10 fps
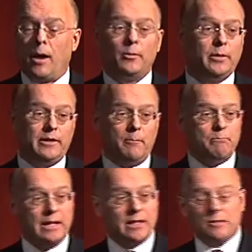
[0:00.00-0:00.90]
Probably the
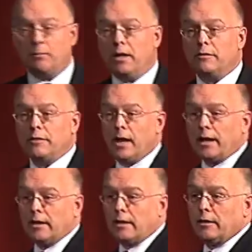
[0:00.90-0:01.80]
biggest benefit
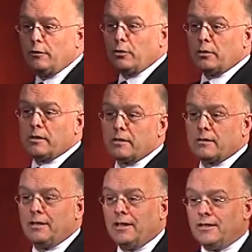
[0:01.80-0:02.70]
I can give you
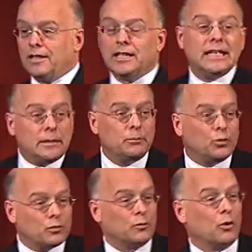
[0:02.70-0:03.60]
is to
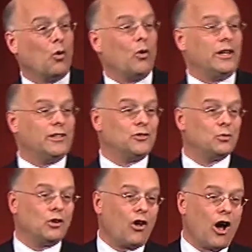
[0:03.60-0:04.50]
keep you from going
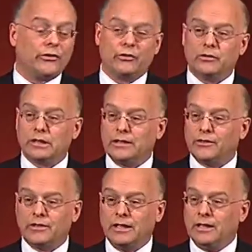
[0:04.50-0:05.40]
into a lawsuit,
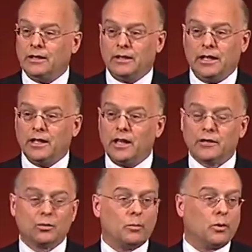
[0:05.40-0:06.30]
because
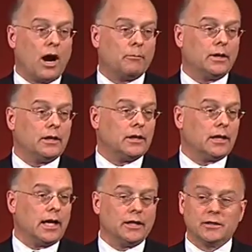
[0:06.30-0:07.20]
intellectual property
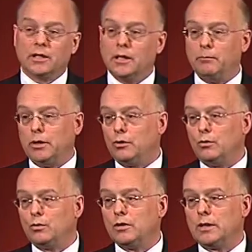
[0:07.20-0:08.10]
litigation can be
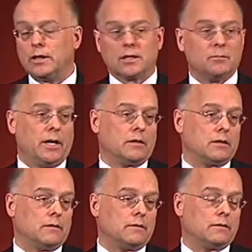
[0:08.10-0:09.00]
hugely
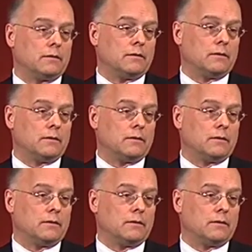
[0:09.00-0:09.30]
expensive.